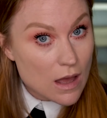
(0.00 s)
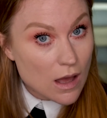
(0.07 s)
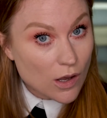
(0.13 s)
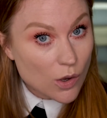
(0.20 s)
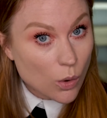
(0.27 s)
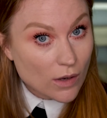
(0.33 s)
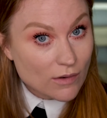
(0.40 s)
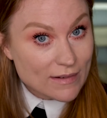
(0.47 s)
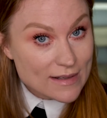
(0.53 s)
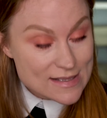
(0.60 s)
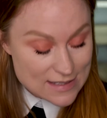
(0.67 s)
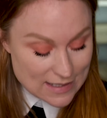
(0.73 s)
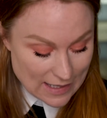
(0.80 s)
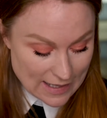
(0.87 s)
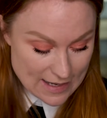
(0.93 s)
quite
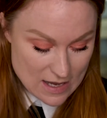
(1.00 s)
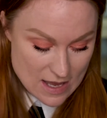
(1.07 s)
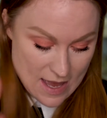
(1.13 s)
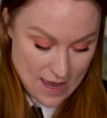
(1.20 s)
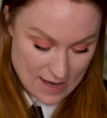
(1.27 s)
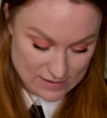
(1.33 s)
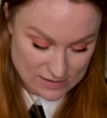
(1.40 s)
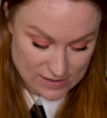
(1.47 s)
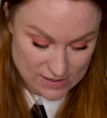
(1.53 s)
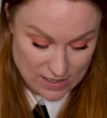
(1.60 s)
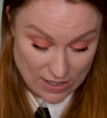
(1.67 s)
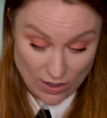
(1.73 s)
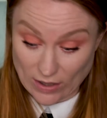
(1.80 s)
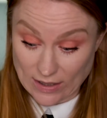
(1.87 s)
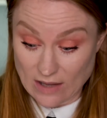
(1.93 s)
recently, and
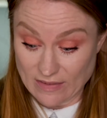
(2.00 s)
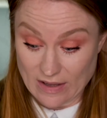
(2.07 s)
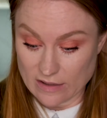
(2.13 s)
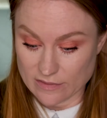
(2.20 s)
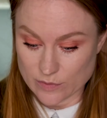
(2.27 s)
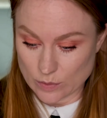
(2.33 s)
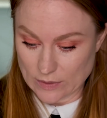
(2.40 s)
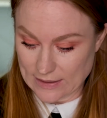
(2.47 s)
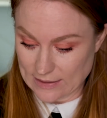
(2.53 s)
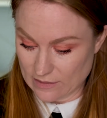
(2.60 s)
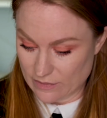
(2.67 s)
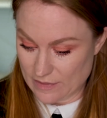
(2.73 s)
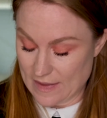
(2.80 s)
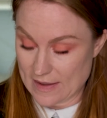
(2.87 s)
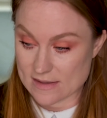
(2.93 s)
I love it. I've fallen in love
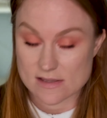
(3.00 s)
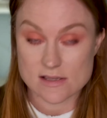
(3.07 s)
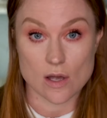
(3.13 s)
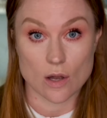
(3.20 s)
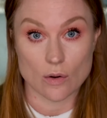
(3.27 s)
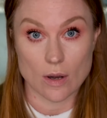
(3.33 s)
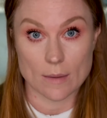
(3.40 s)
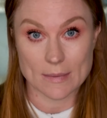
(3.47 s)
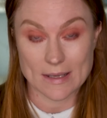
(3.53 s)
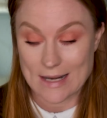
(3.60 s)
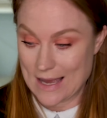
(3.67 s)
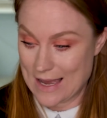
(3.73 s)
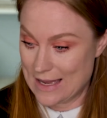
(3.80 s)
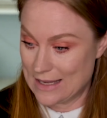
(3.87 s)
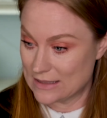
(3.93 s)
with it. So I'm going to
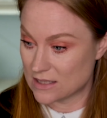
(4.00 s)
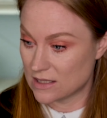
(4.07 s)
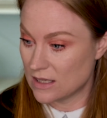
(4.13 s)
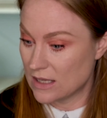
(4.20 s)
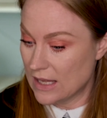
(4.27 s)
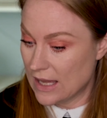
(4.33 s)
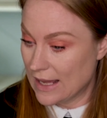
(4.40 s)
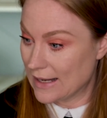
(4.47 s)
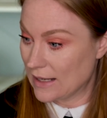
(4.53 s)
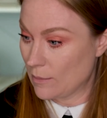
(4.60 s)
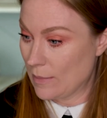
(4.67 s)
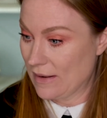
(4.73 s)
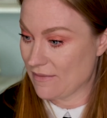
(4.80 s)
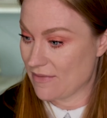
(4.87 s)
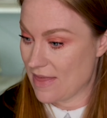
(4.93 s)
add a little bit
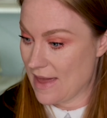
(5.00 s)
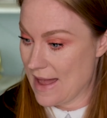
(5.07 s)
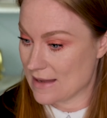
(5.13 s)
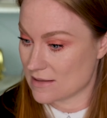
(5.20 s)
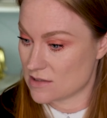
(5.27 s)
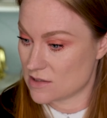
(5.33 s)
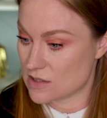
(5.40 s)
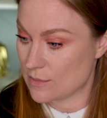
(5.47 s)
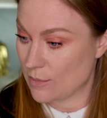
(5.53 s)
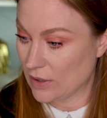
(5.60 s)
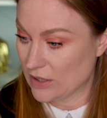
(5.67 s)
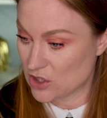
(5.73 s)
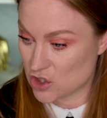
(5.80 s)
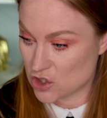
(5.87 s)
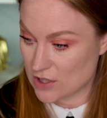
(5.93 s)
of that to my
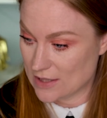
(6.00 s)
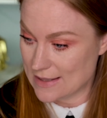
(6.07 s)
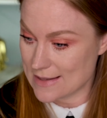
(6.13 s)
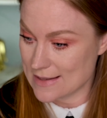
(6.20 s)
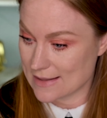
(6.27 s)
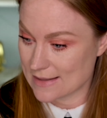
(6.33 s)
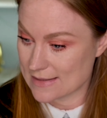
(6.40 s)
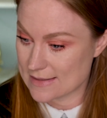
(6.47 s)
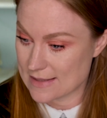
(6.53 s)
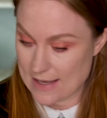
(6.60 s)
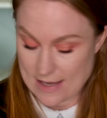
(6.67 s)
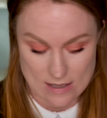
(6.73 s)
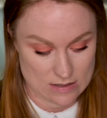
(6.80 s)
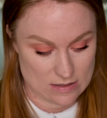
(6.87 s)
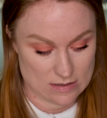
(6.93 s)
cheeks,
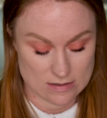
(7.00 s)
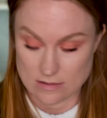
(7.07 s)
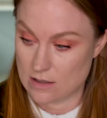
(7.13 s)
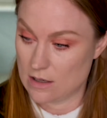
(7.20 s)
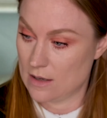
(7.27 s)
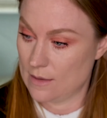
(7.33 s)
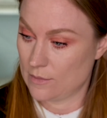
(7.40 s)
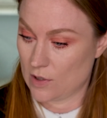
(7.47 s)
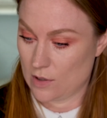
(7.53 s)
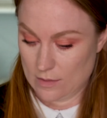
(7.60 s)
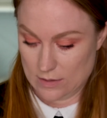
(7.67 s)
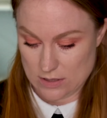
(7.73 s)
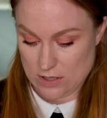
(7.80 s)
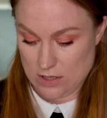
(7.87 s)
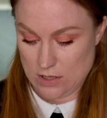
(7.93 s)
and I'm going
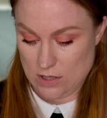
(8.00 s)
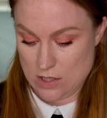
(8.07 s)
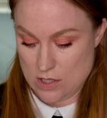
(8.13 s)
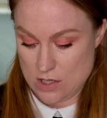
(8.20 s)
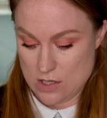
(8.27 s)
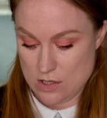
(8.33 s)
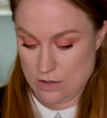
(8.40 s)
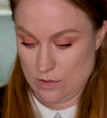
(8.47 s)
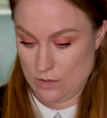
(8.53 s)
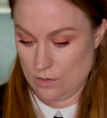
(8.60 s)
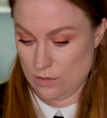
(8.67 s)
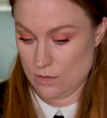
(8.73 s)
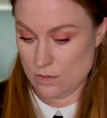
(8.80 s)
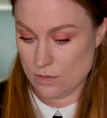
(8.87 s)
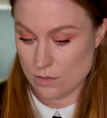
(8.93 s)
to
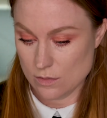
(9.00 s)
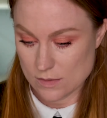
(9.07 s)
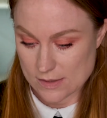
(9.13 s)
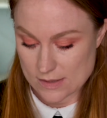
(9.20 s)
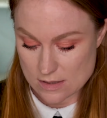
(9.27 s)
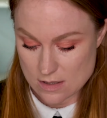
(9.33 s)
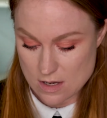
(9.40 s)
use